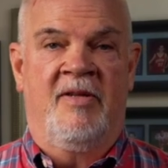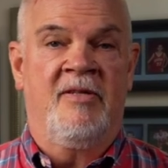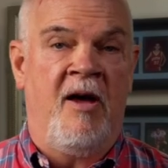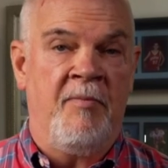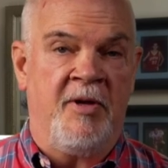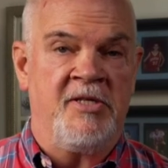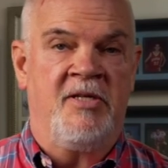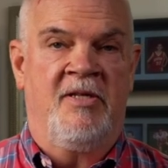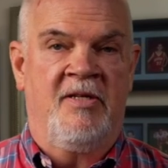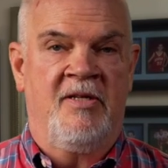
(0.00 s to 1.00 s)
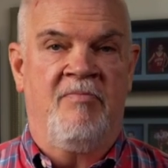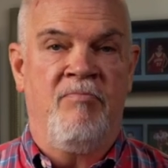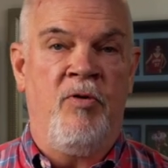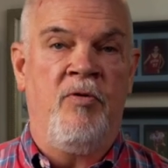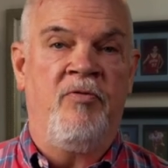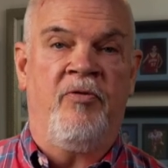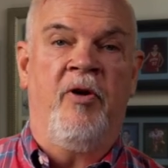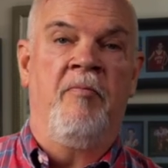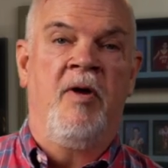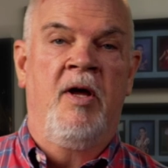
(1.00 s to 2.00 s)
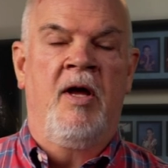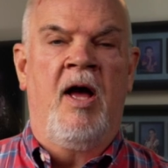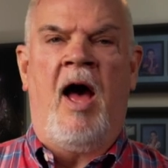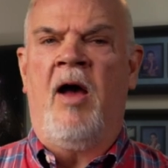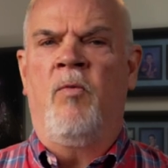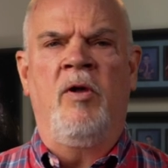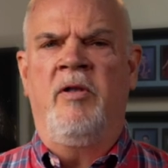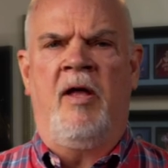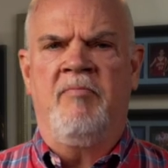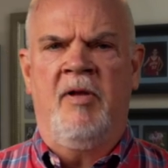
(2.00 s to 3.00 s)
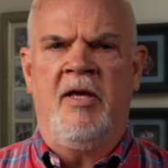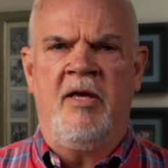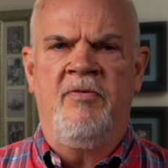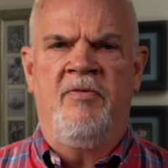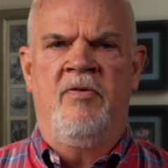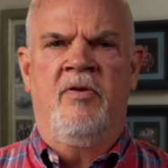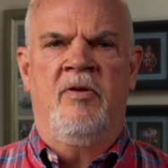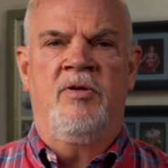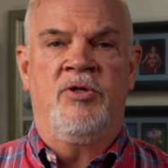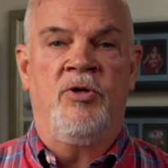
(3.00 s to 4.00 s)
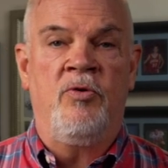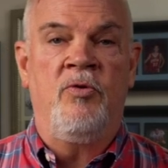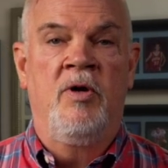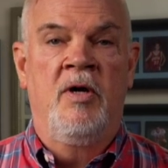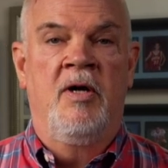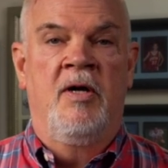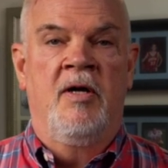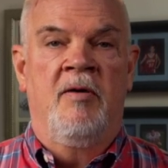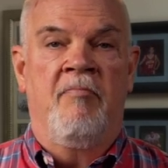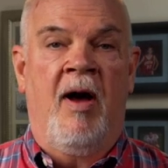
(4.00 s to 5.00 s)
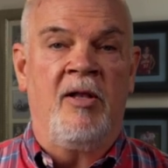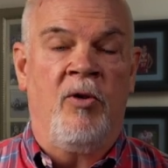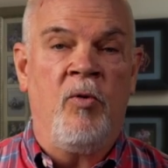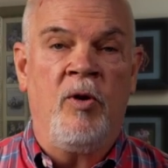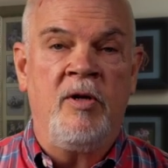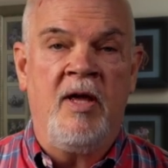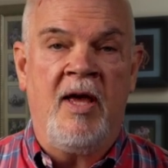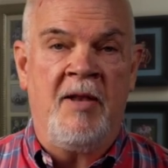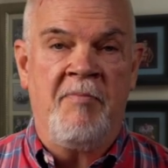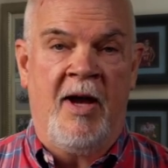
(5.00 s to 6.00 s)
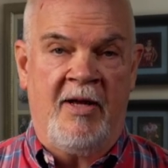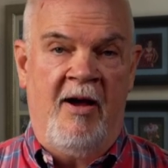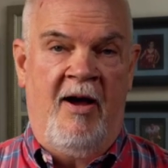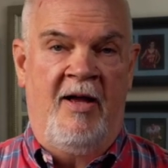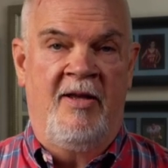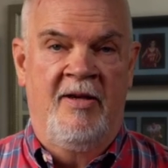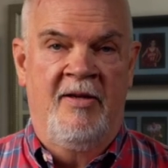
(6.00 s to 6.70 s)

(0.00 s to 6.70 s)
Thomas moved from, I will not believe, to my Lord and my God.